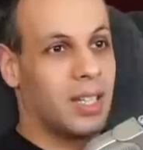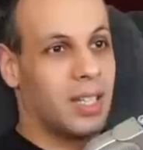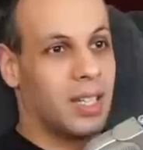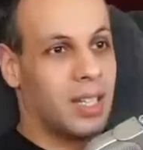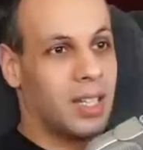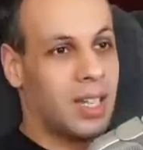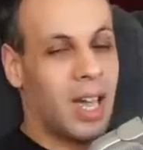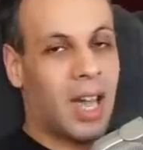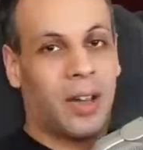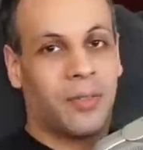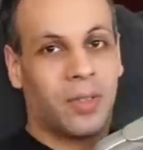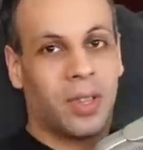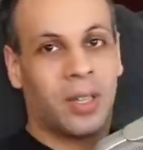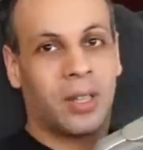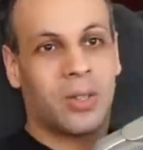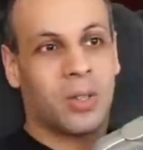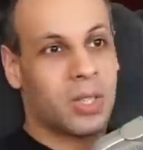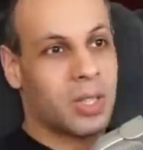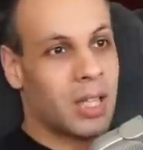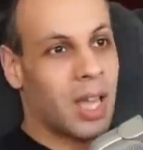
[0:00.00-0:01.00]
You have to
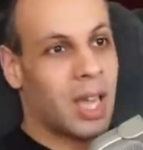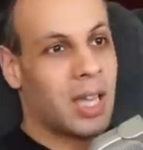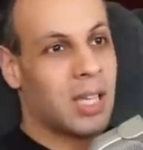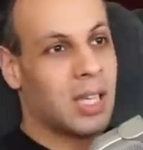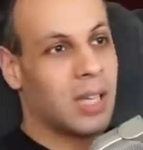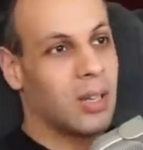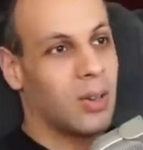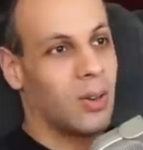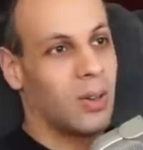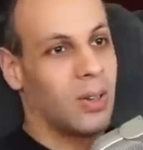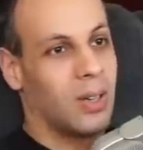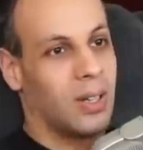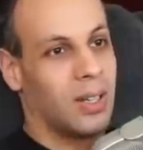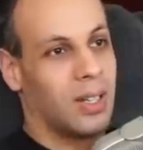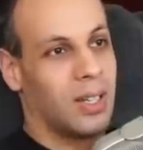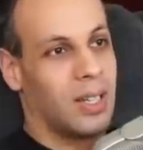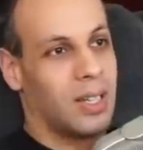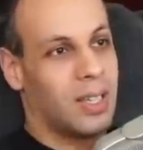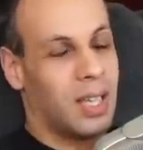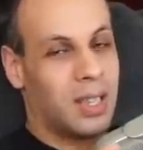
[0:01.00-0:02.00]
understand here
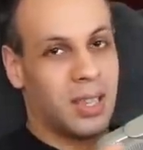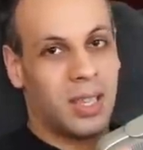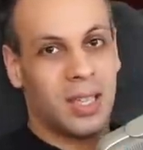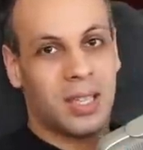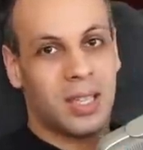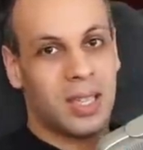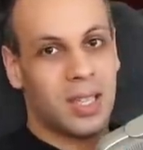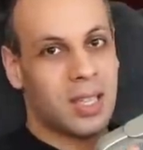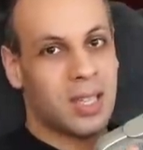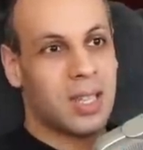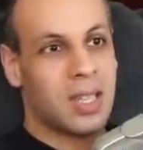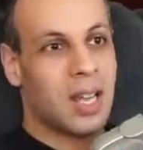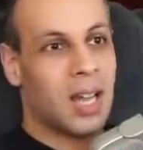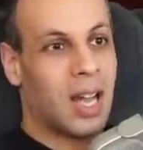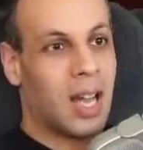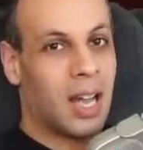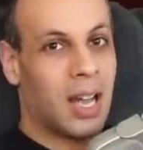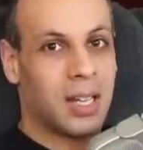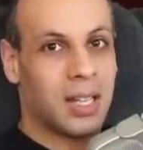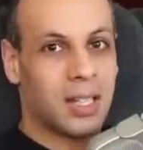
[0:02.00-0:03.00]
that this is
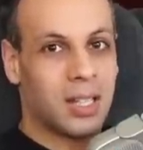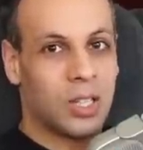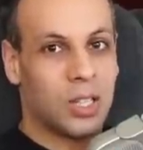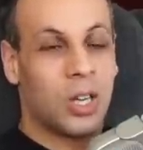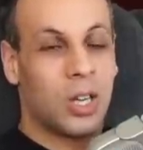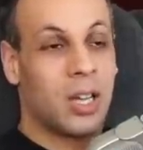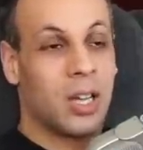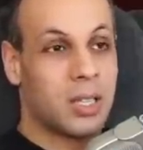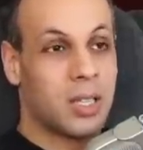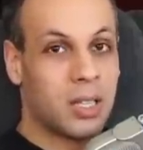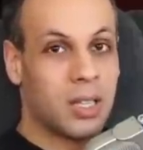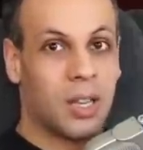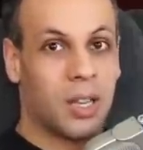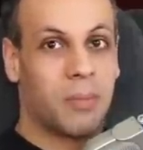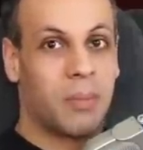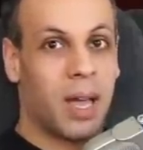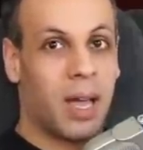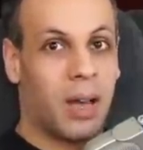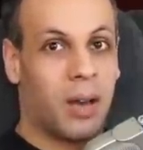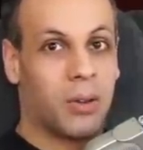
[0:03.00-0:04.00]
not just
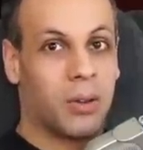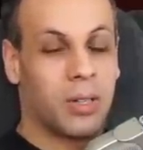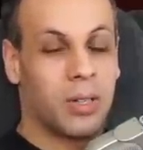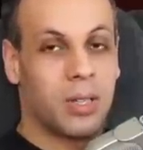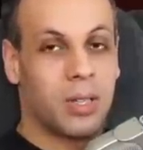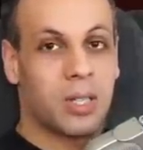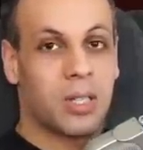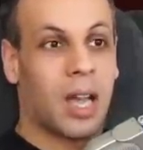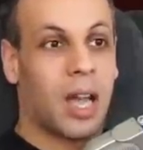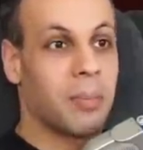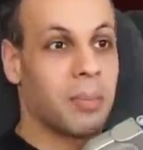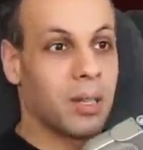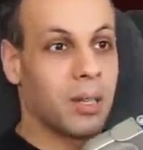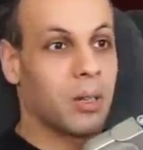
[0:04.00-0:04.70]
about stopping